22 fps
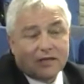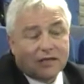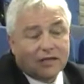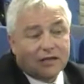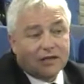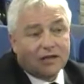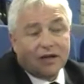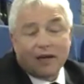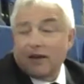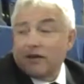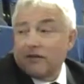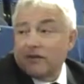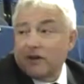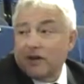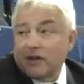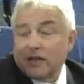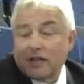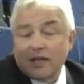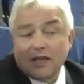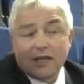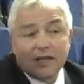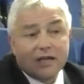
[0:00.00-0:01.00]

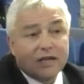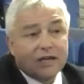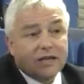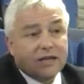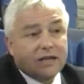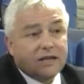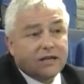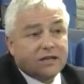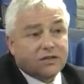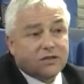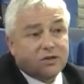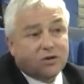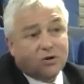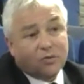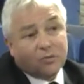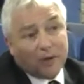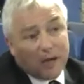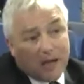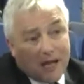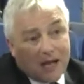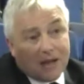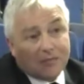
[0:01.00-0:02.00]
hierarchy. So
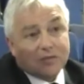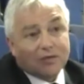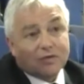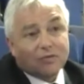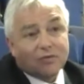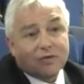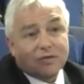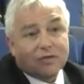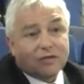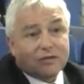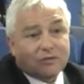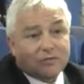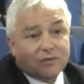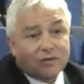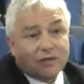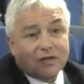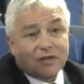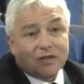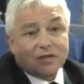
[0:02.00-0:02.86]
perhaps with